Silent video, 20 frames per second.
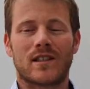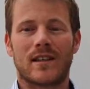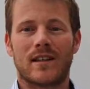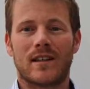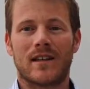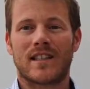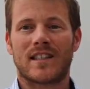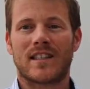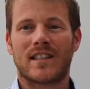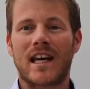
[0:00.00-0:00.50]

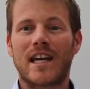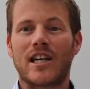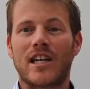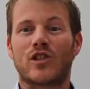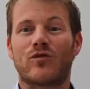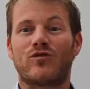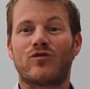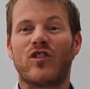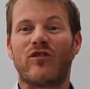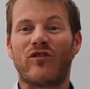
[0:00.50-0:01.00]
stage
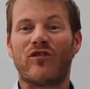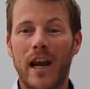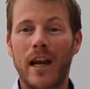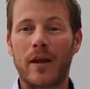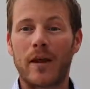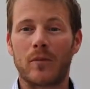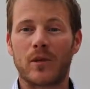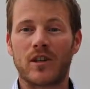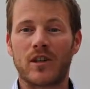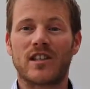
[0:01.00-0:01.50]
of
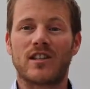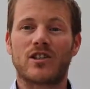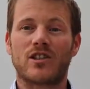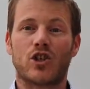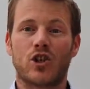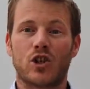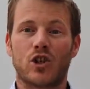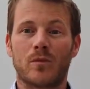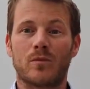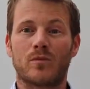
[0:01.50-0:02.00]
development in
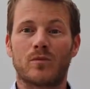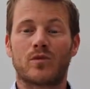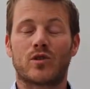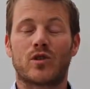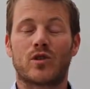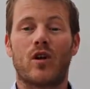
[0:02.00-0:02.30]
terms